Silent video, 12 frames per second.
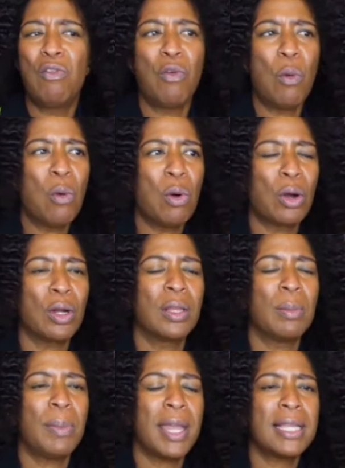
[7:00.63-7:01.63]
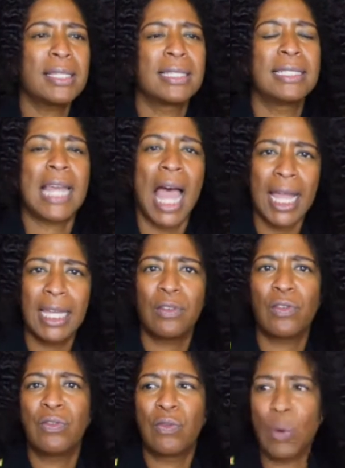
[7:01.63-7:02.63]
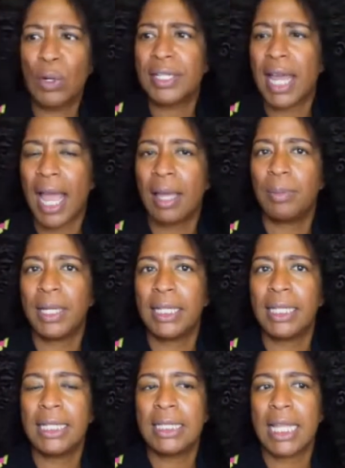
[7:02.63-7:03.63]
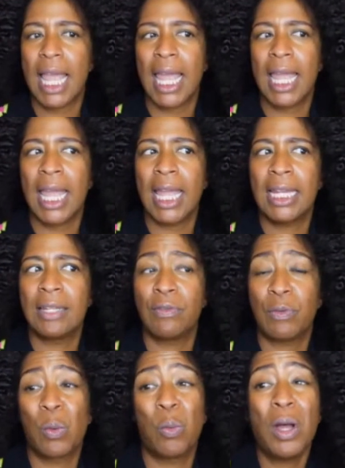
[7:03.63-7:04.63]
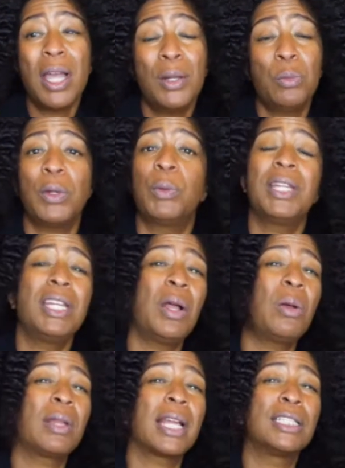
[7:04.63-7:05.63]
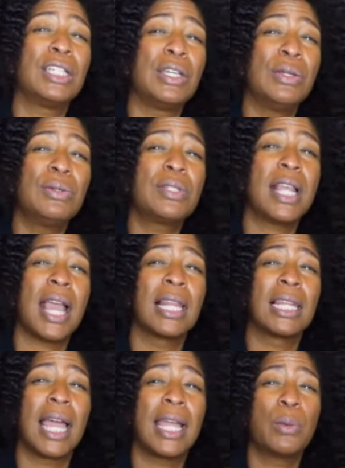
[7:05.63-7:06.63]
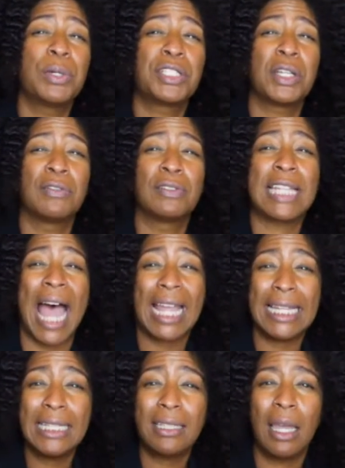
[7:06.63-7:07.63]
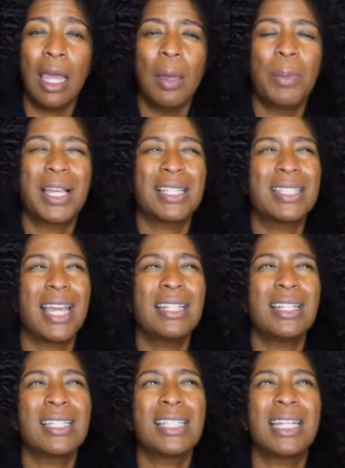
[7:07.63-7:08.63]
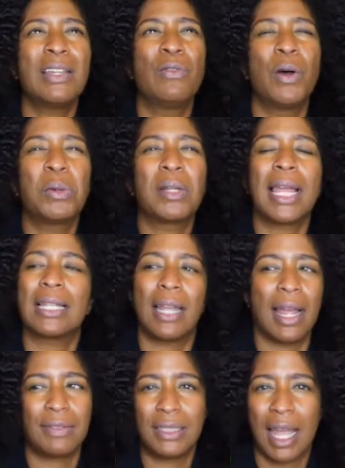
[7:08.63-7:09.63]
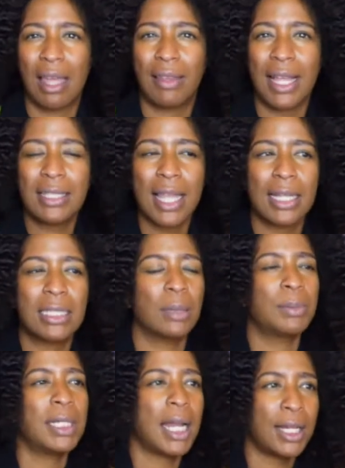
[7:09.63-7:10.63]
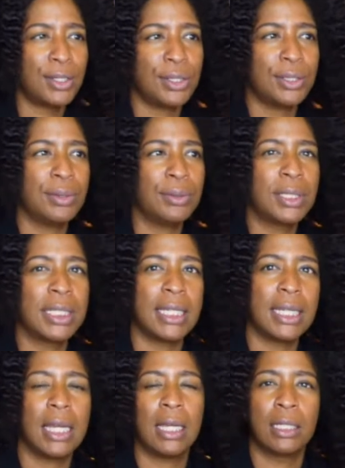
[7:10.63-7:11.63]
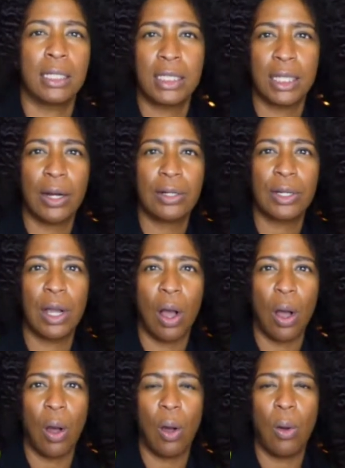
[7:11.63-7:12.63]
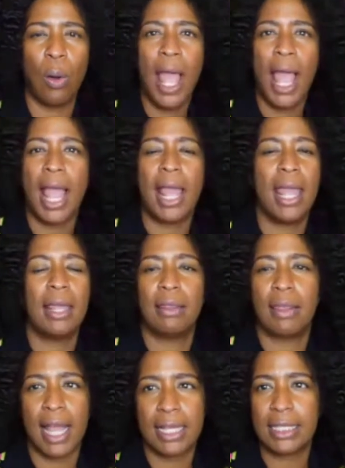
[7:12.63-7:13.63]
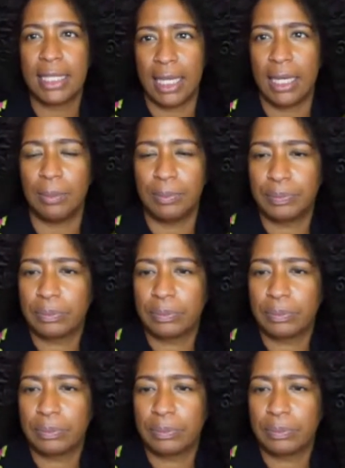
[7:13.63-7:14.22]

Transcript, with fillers: for the best diet for diabetes? And for one, we really don't like to use that language of diet because that doesn't evoke like lifestyle. That's like something I do to get a certain goal and that's it.